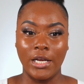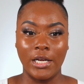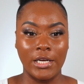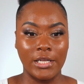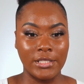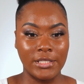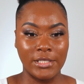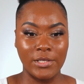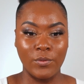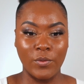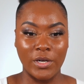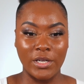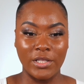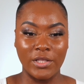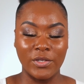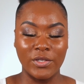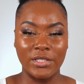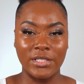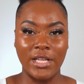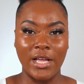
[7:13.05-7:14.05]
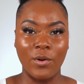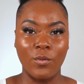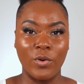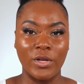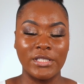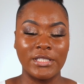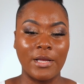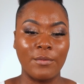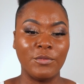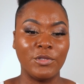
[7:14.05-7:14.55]
Let's see what it looks like
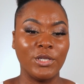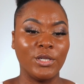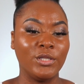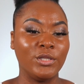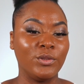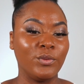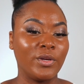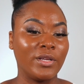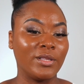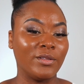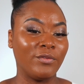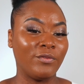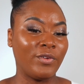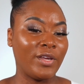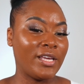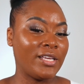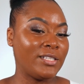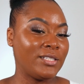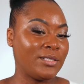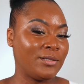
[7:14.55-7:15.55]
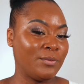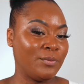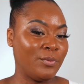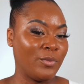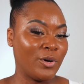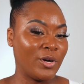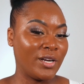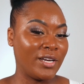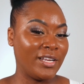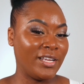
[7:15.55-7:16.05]
once I'm done doing the face,
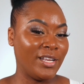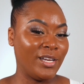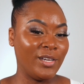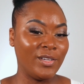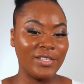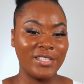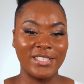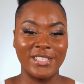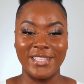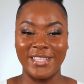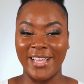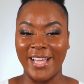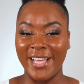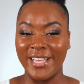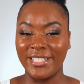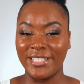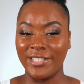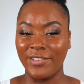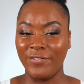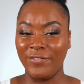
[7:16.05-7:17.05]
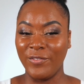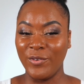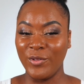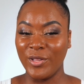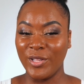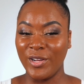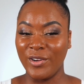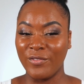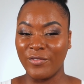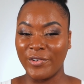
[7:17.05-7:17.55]
but it looks nice, full
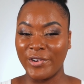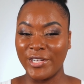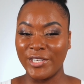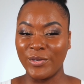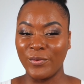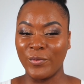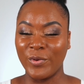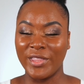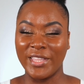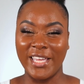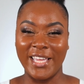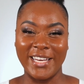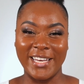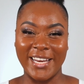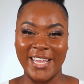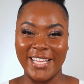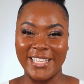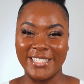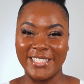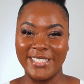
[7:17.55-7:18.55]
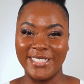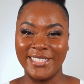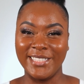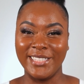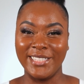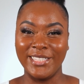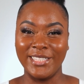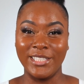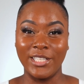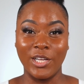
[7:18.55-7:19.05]
coverage with a nice
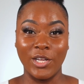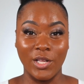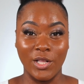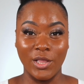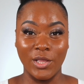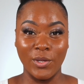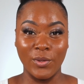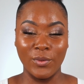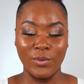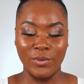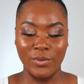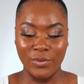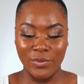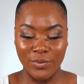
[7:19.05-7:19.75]
little glow.